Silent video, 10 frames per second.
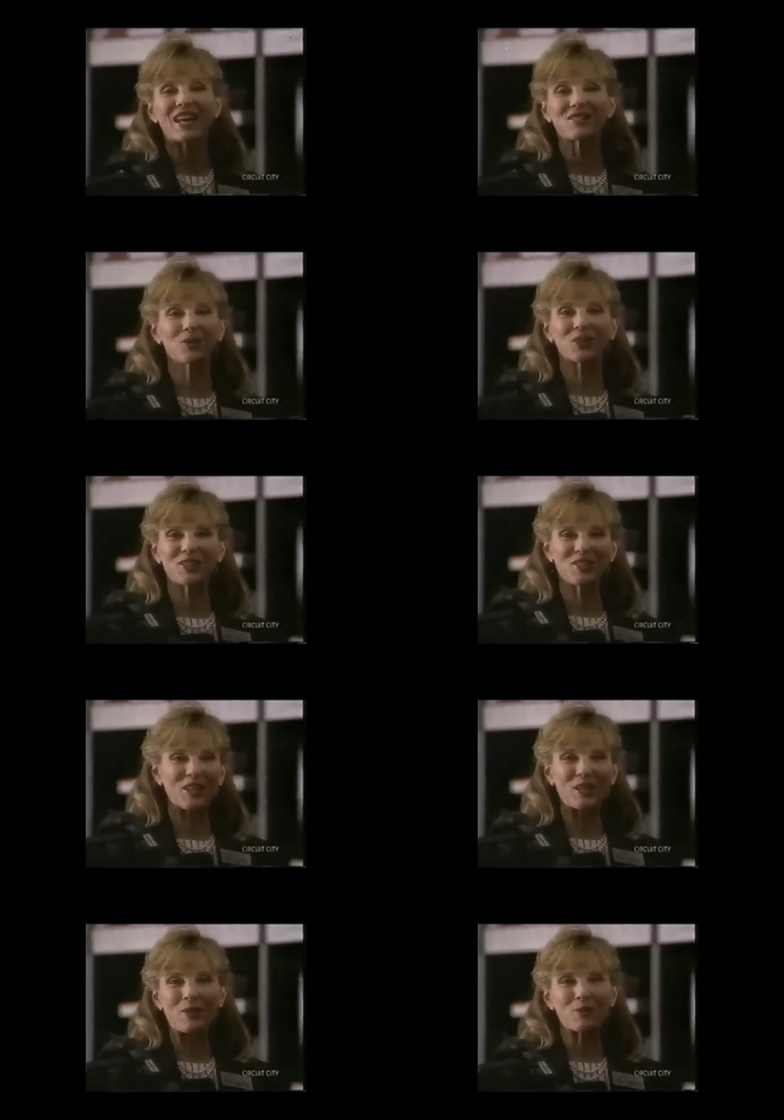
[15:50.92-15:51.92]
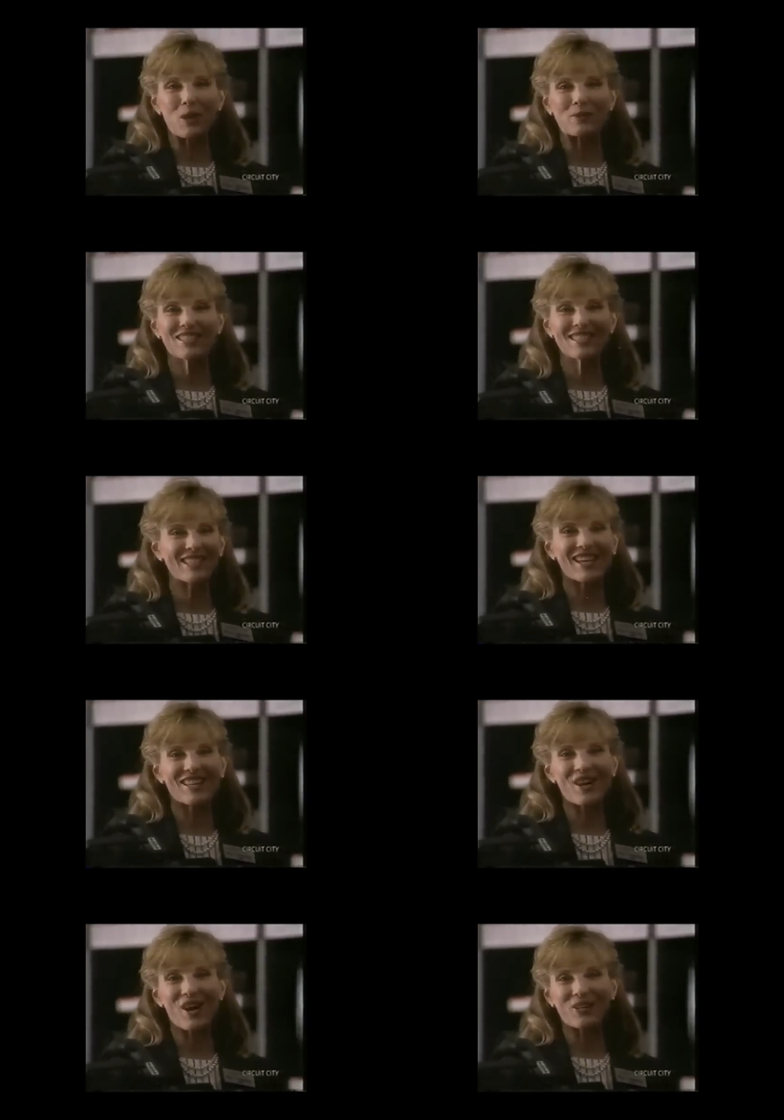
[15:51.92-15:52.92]
At Circuit City, we promise
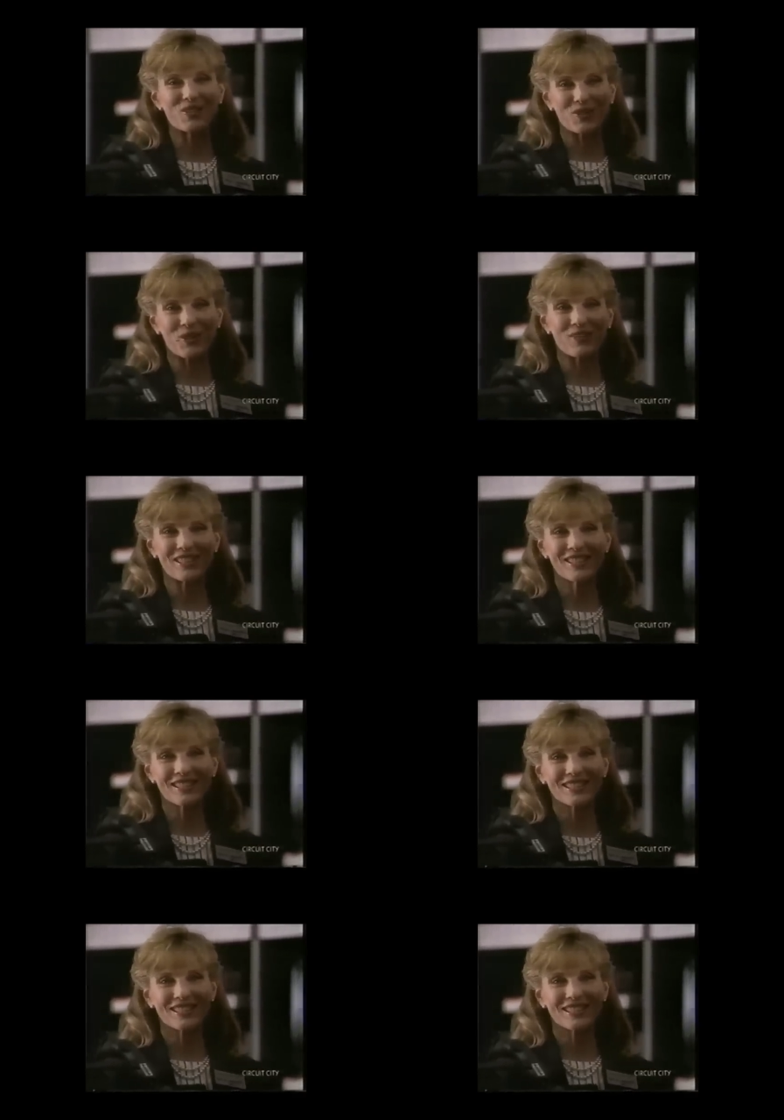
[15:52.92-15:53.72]
state-of-the-art service.